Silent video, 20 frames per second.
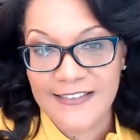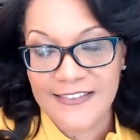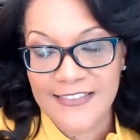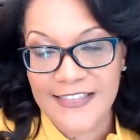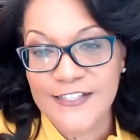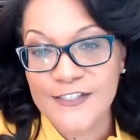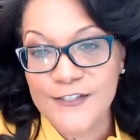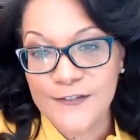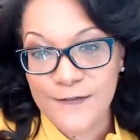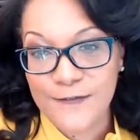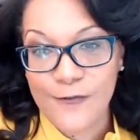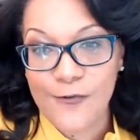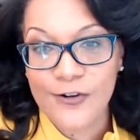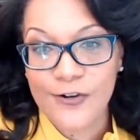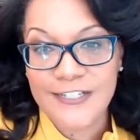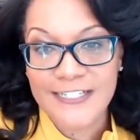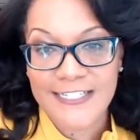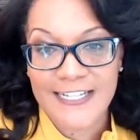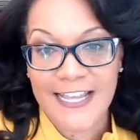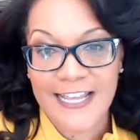That's
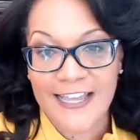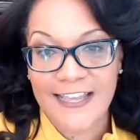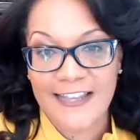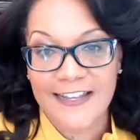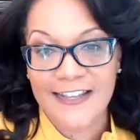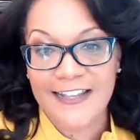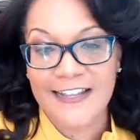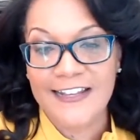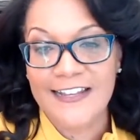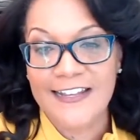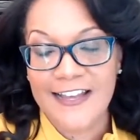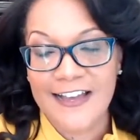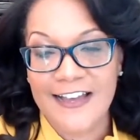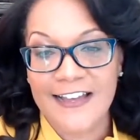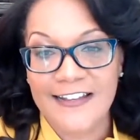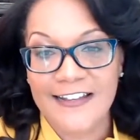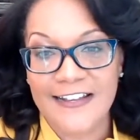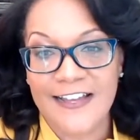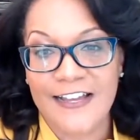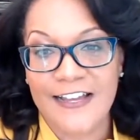
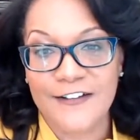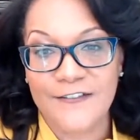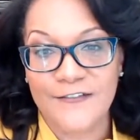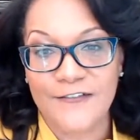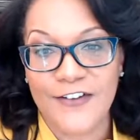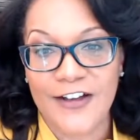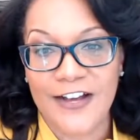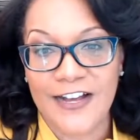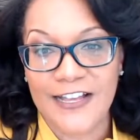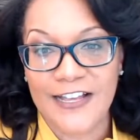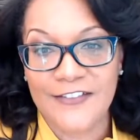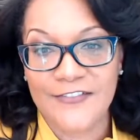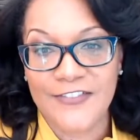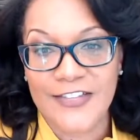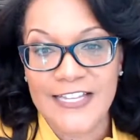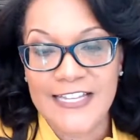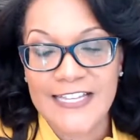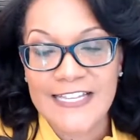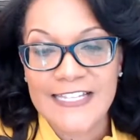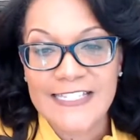
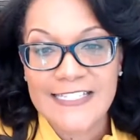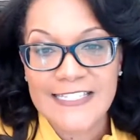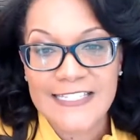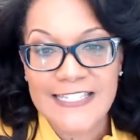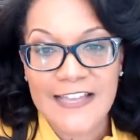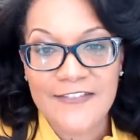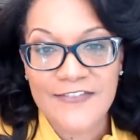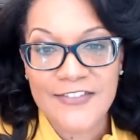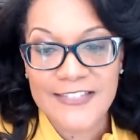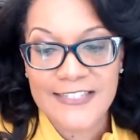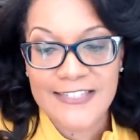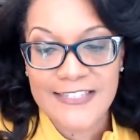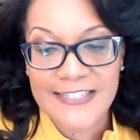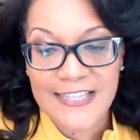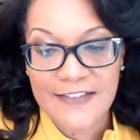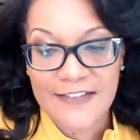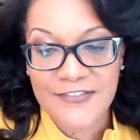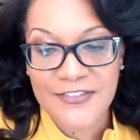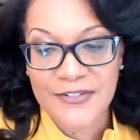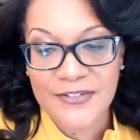
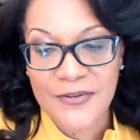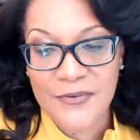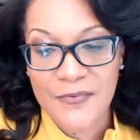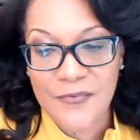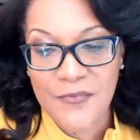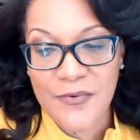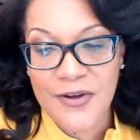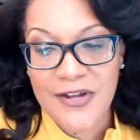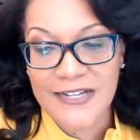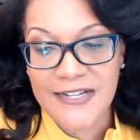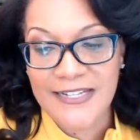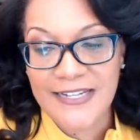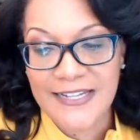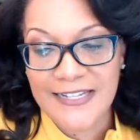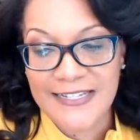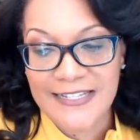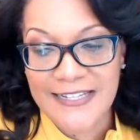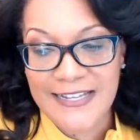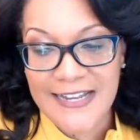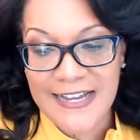
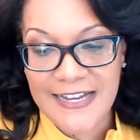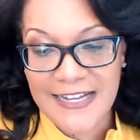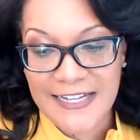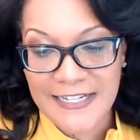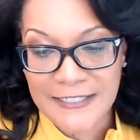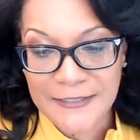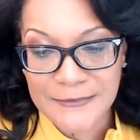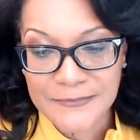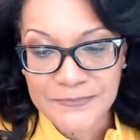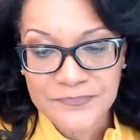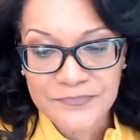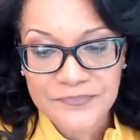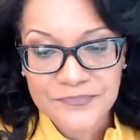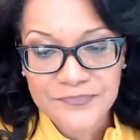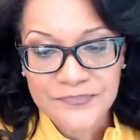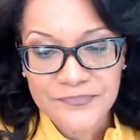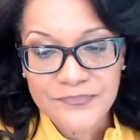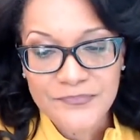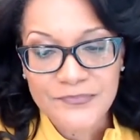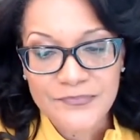410-995-7719.
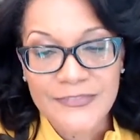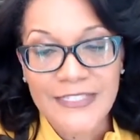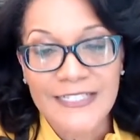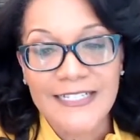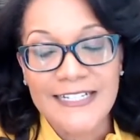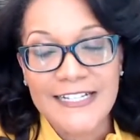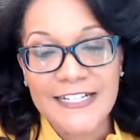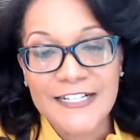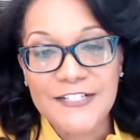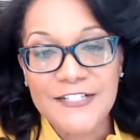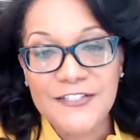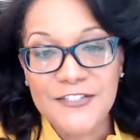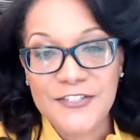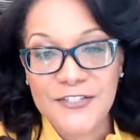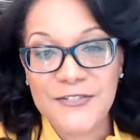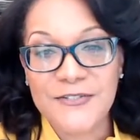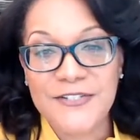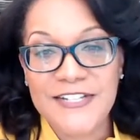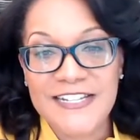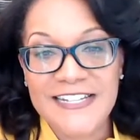
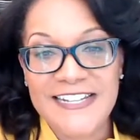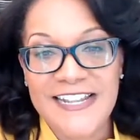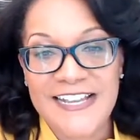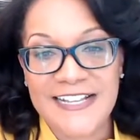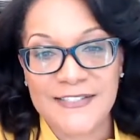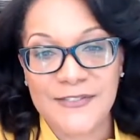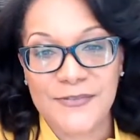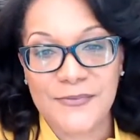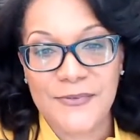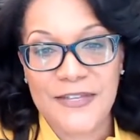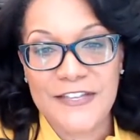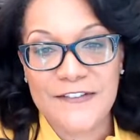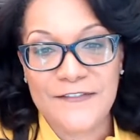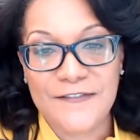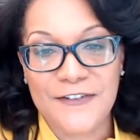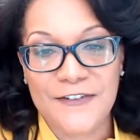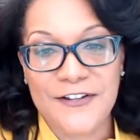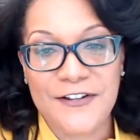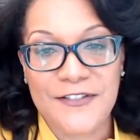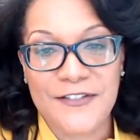Tune in next week
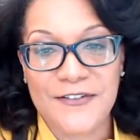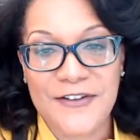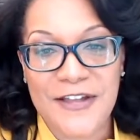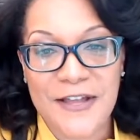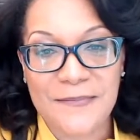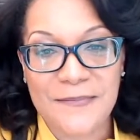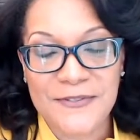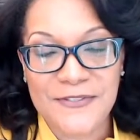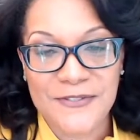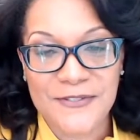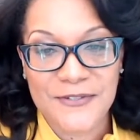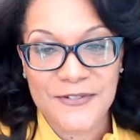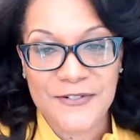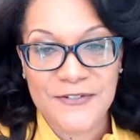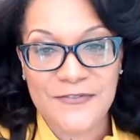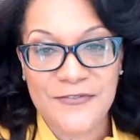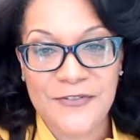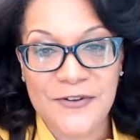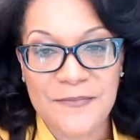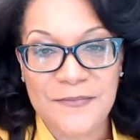for another episode
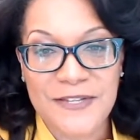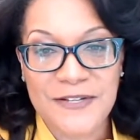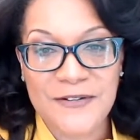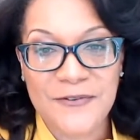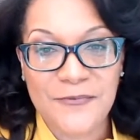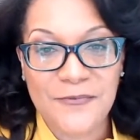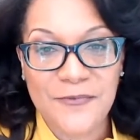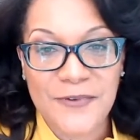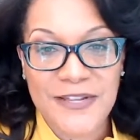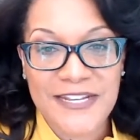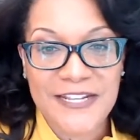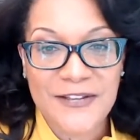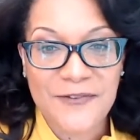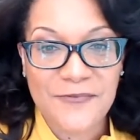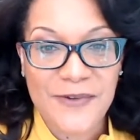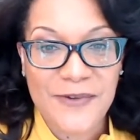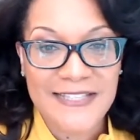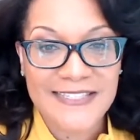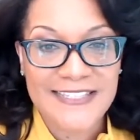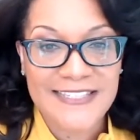of Women Winning
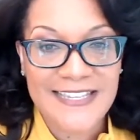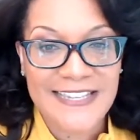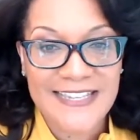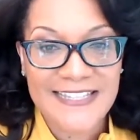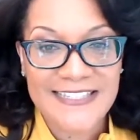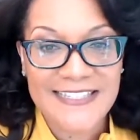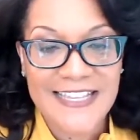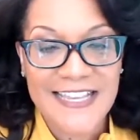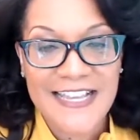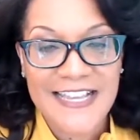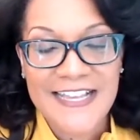Wednesdays.